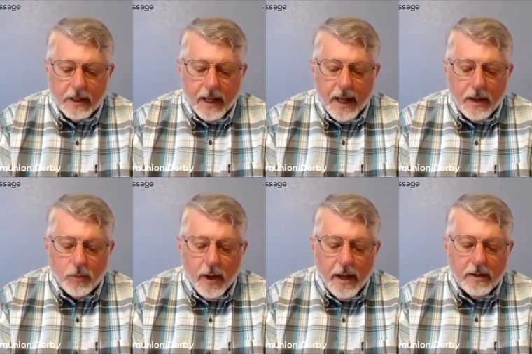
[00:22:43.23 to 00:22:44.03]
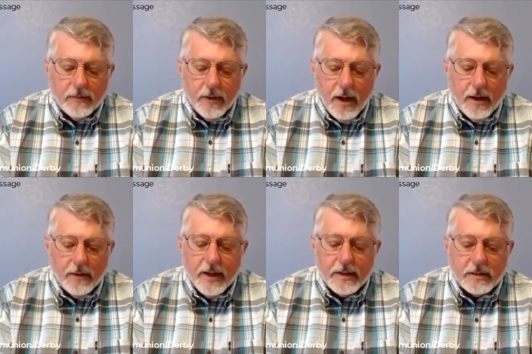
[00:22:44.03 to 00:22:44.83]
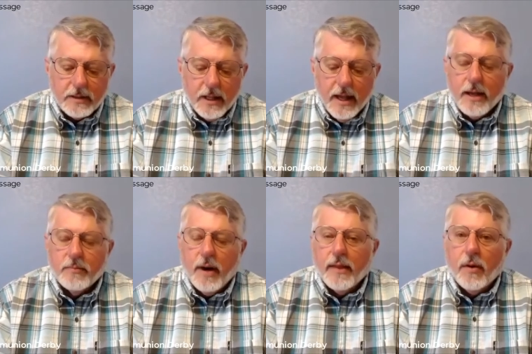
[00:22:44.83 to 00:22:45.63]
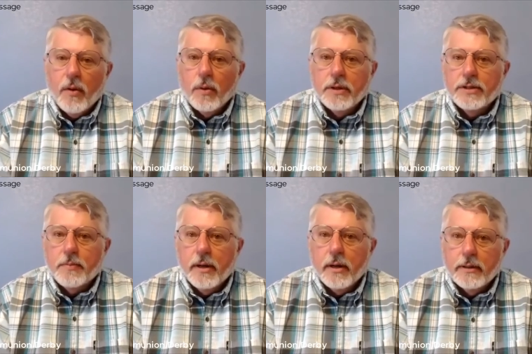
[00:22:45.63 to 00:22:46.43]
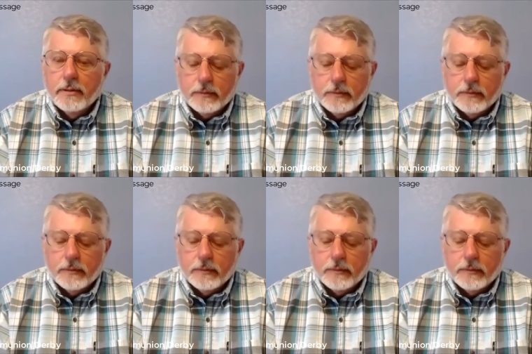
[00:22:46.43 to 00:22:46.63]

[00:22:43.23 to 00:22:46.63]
A way of love that is led by the Holy Spirit.